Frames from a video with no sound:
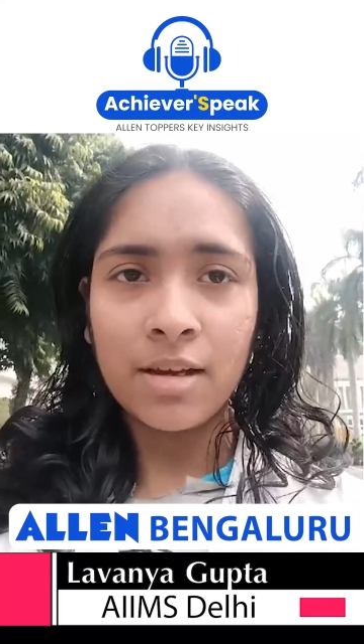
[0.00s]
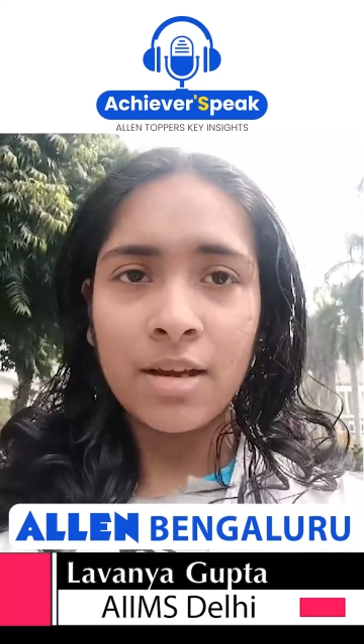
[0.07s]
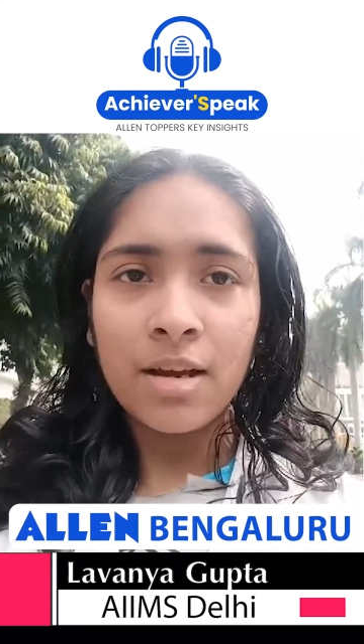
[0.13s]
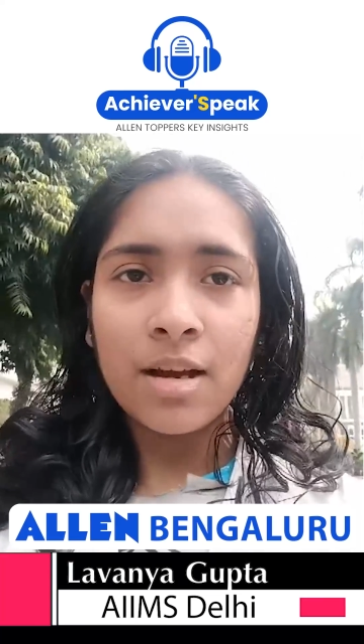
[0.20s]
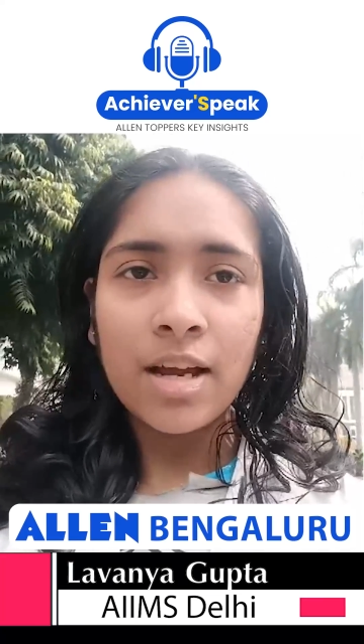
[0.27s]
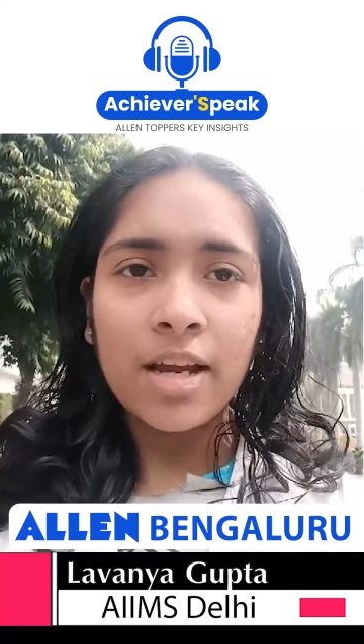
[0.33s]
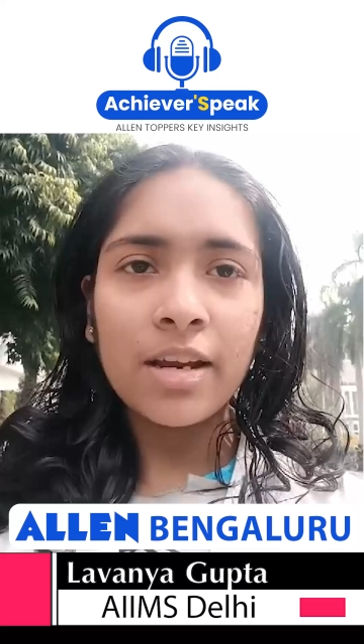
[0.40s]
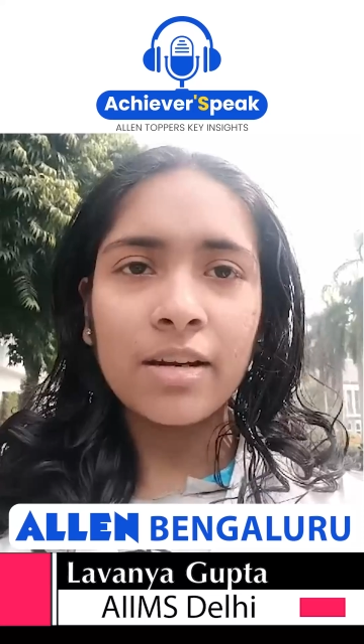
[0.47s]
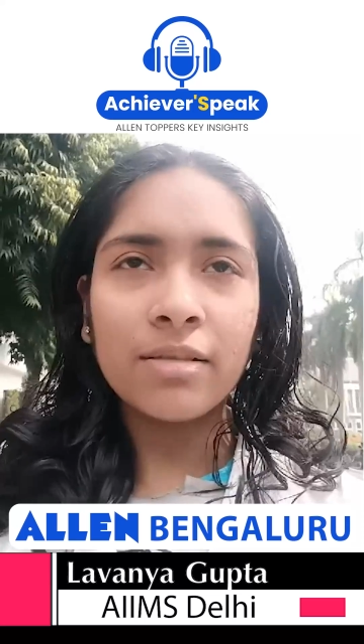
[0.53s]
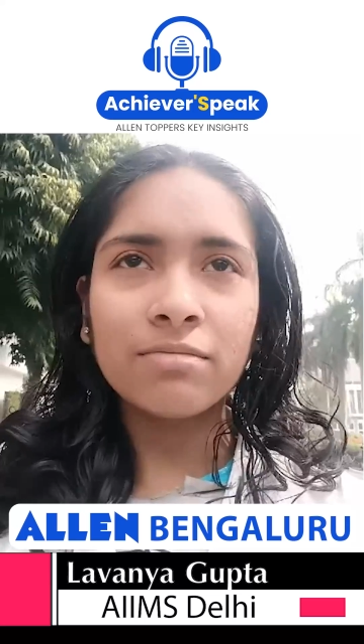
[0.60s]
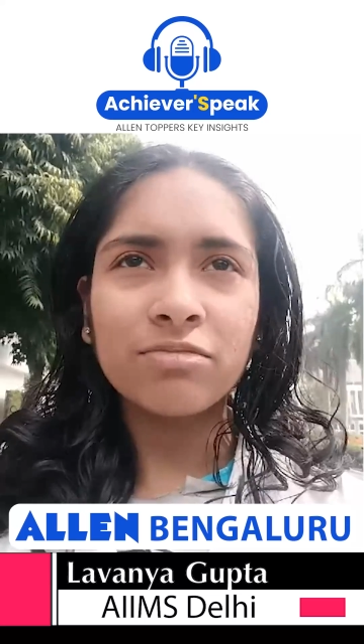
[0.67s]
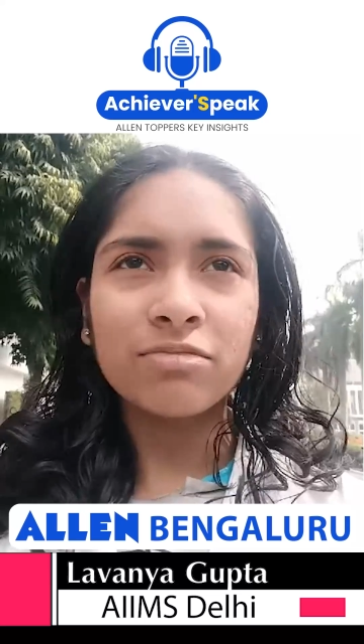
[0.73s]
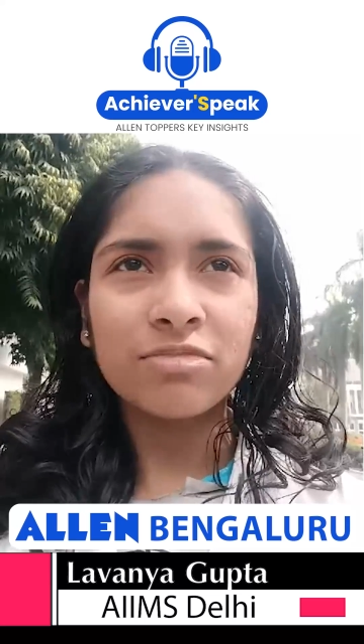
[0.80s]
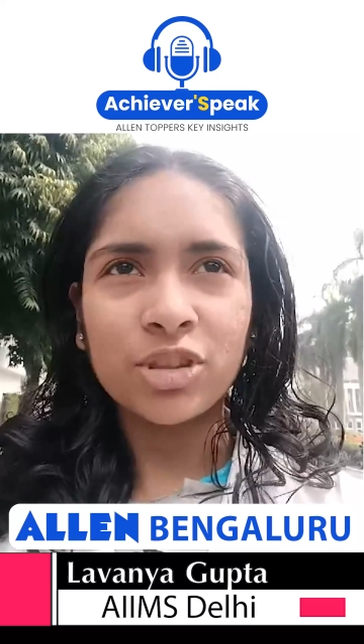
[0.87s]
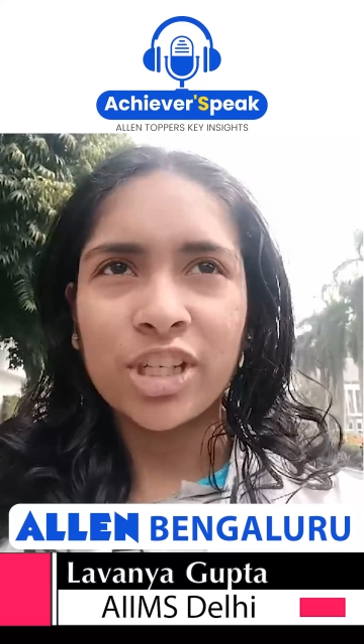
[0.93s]
In
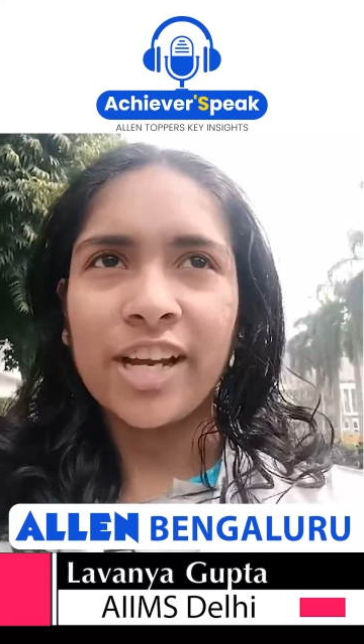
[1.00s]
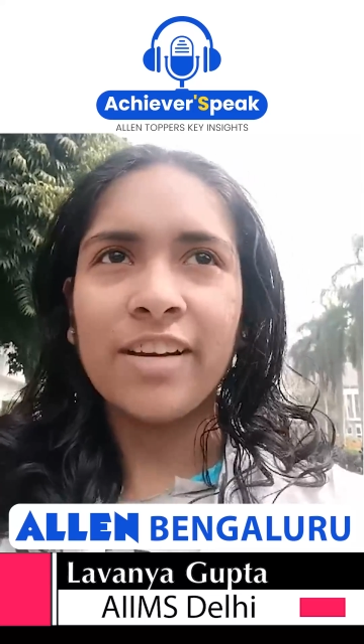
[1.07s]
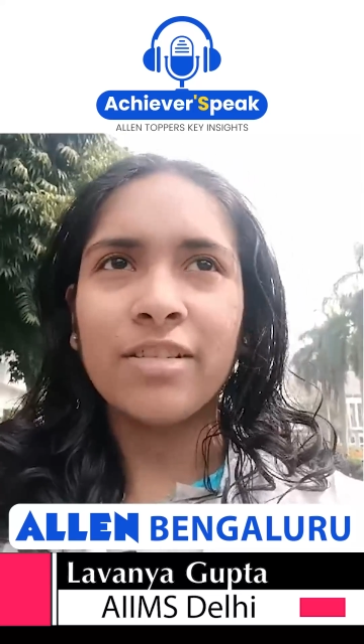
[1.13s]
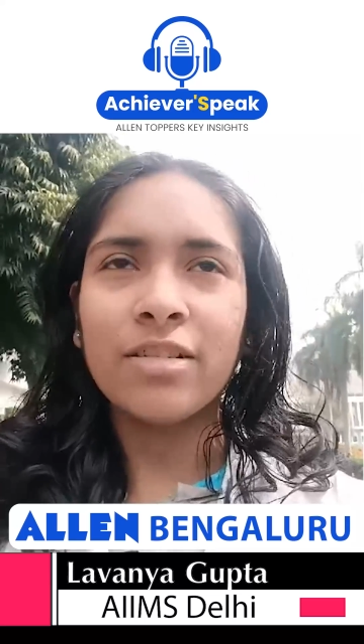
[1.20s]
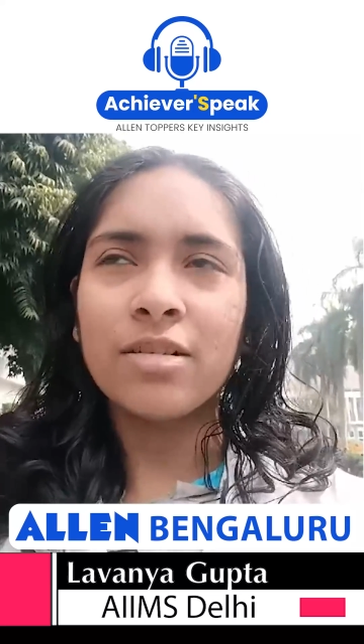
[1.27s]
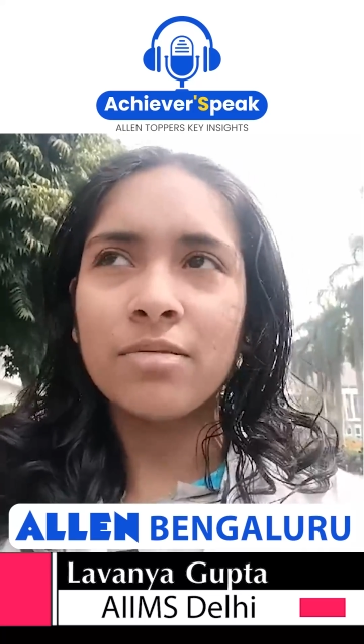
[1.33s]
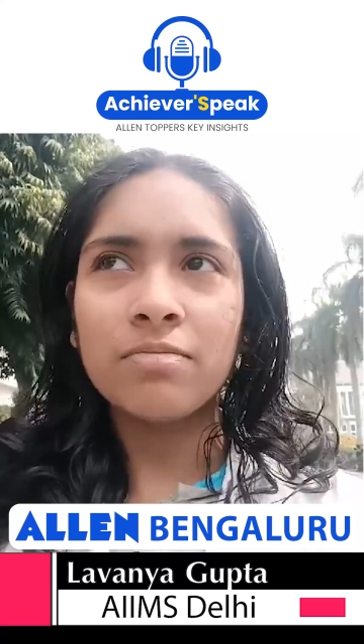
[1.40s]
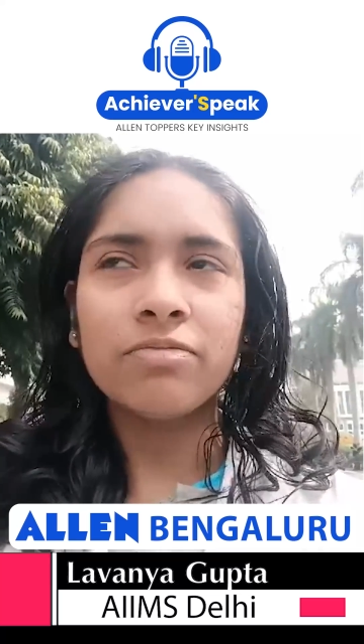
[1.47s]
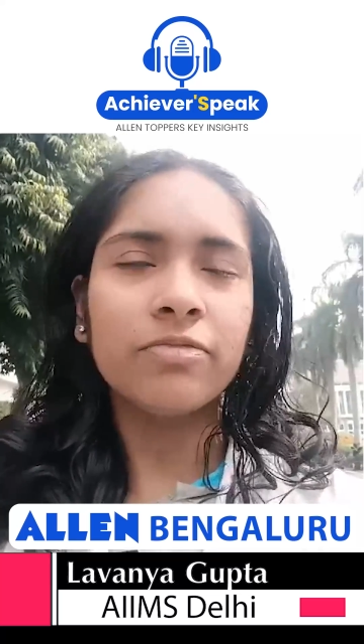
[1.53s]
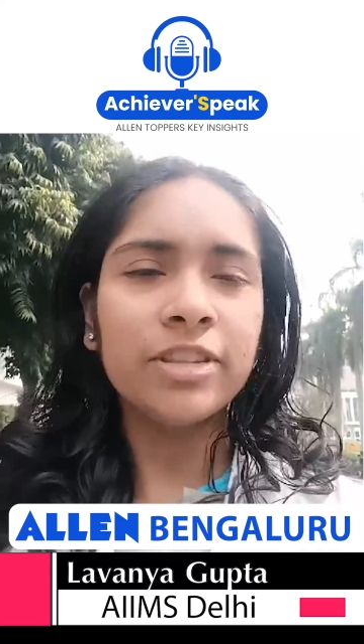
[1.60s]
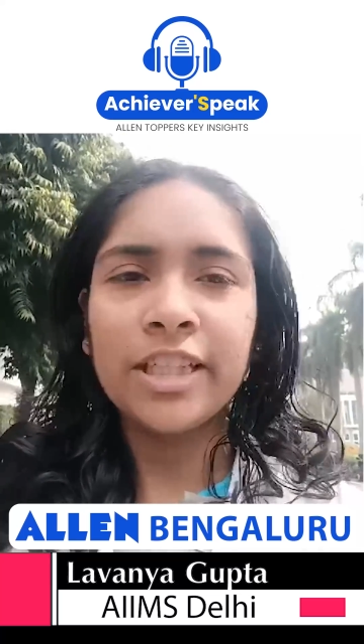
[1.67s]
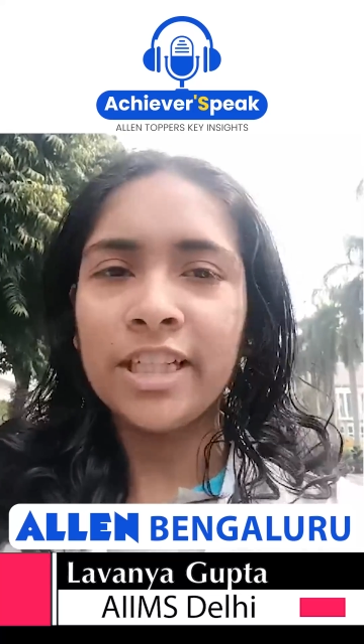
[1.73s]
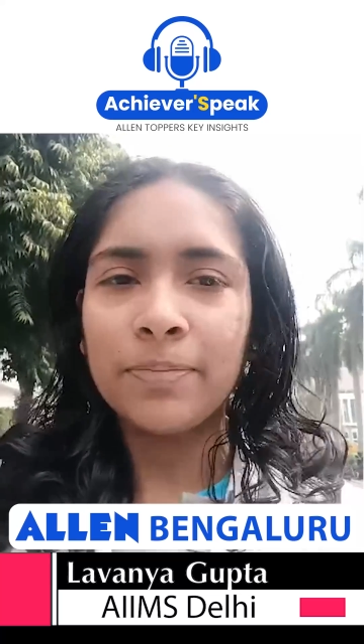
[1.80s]
general NEET